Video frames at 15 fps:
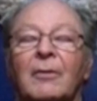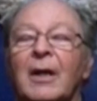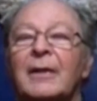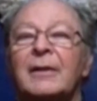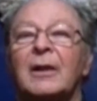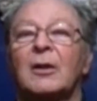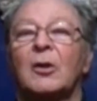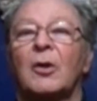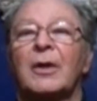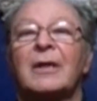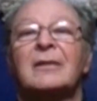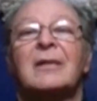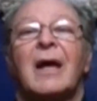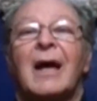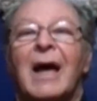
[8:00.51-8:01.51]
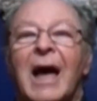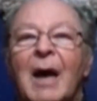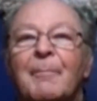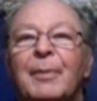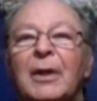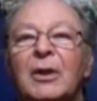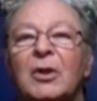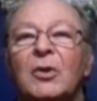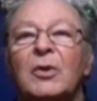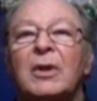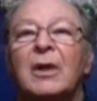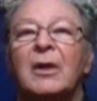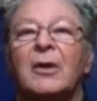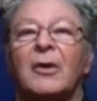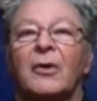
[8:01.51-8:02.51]
grand and glorious Happy New
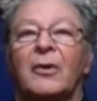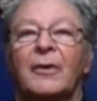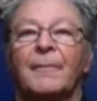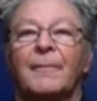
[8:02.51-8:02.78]
Year.